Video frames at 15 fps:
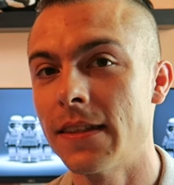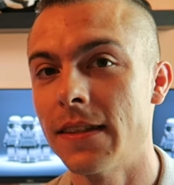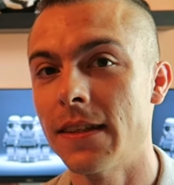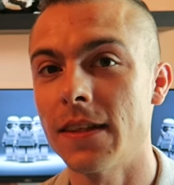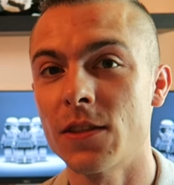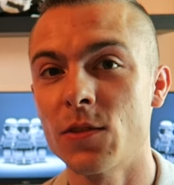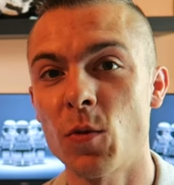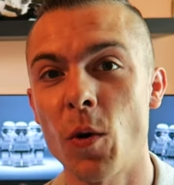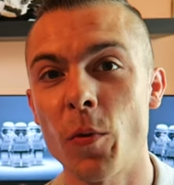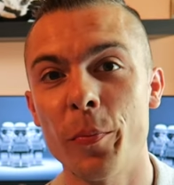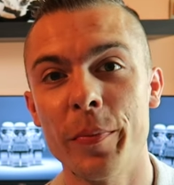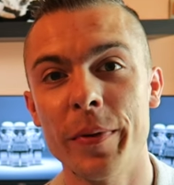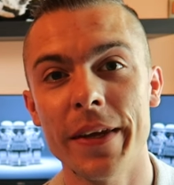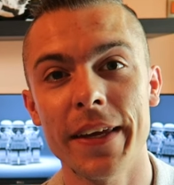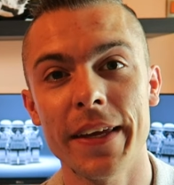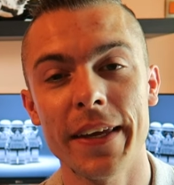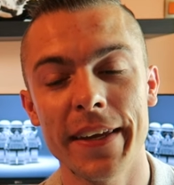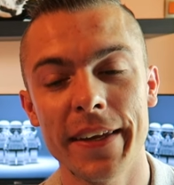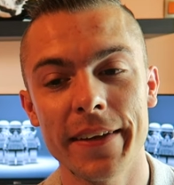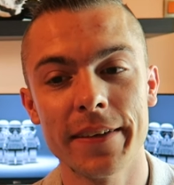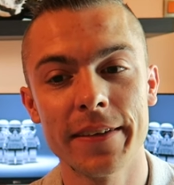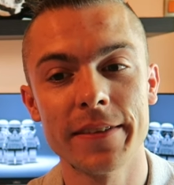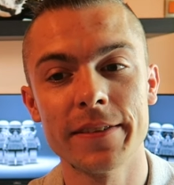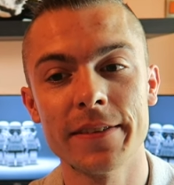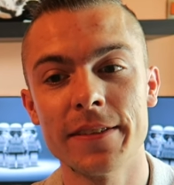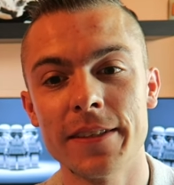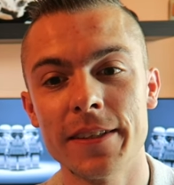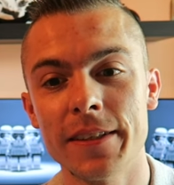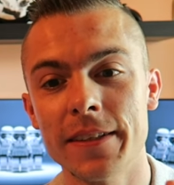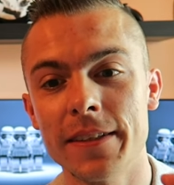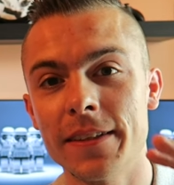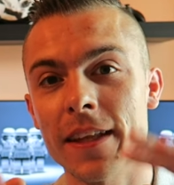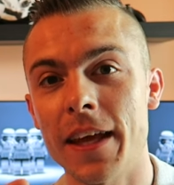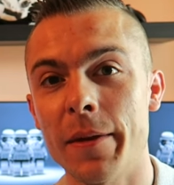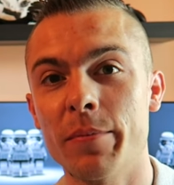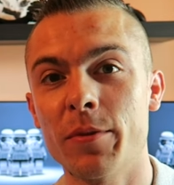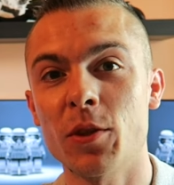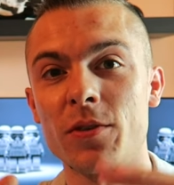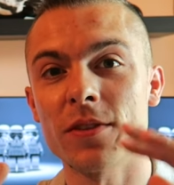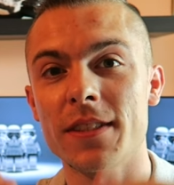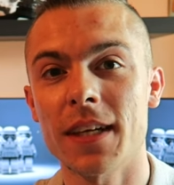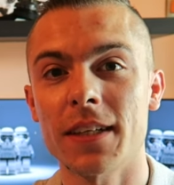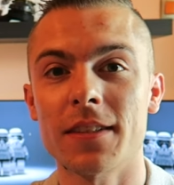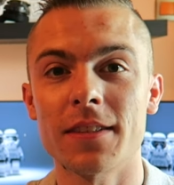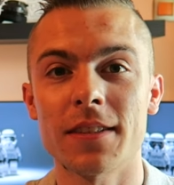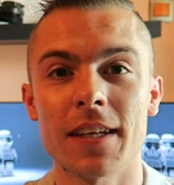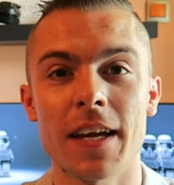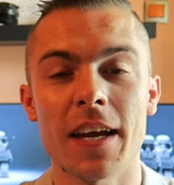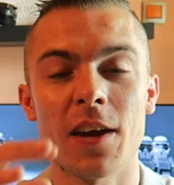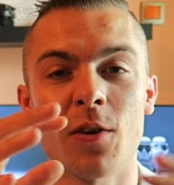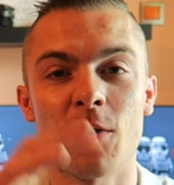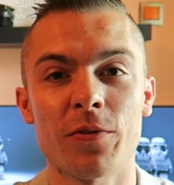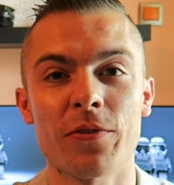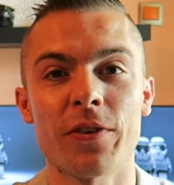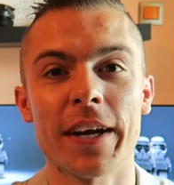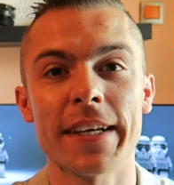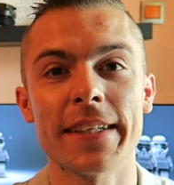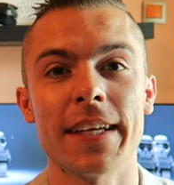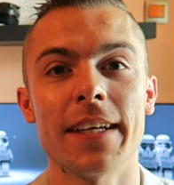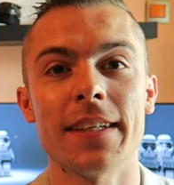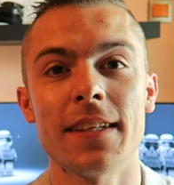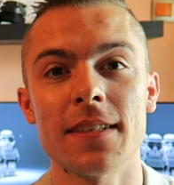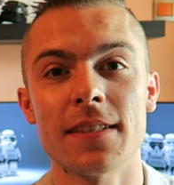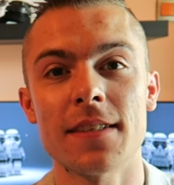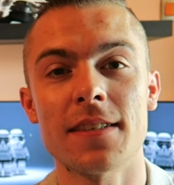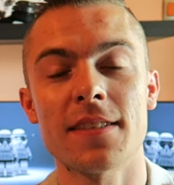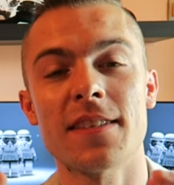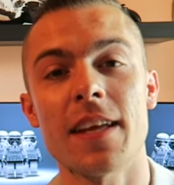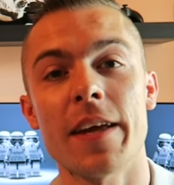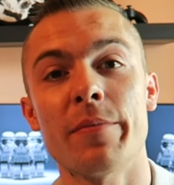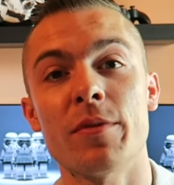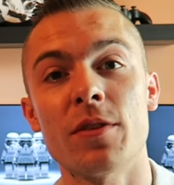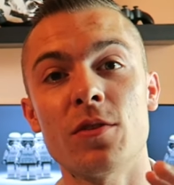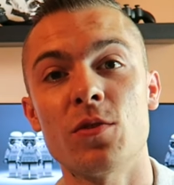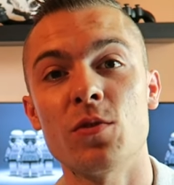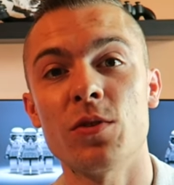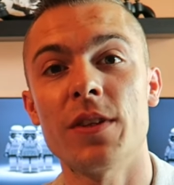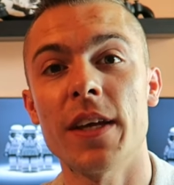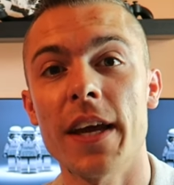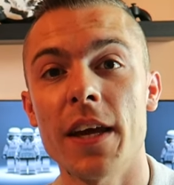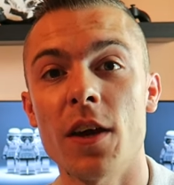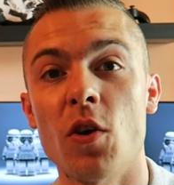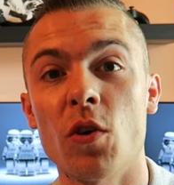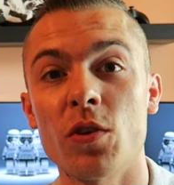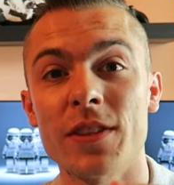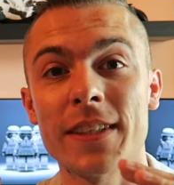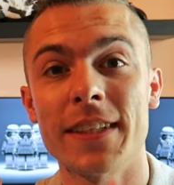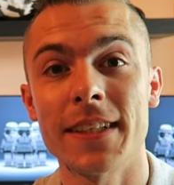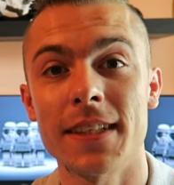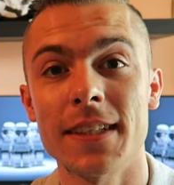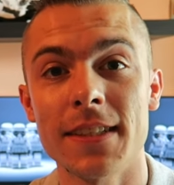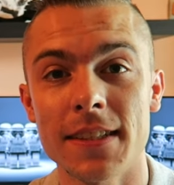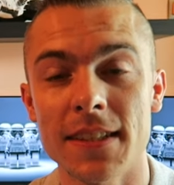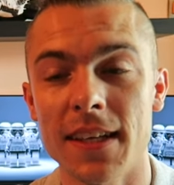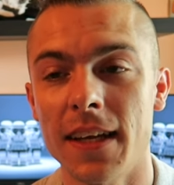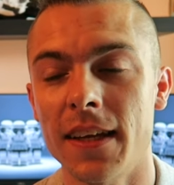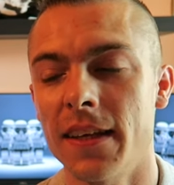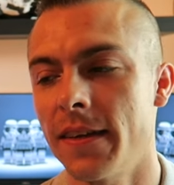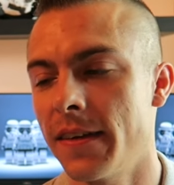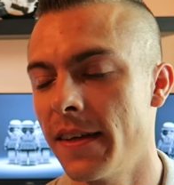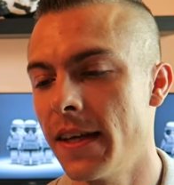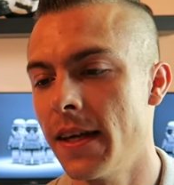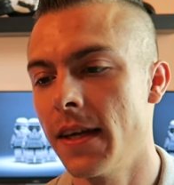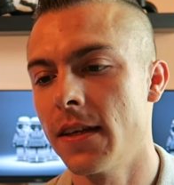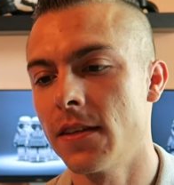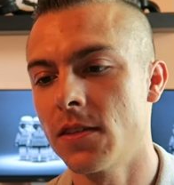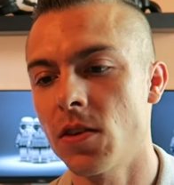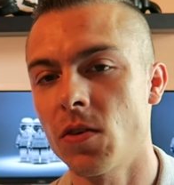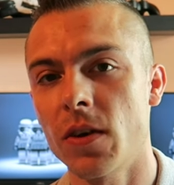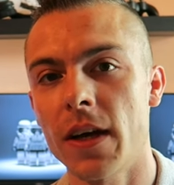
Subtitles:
this won't be taped on Saturday or Friday. This is taped today on Thursday. Wednesday.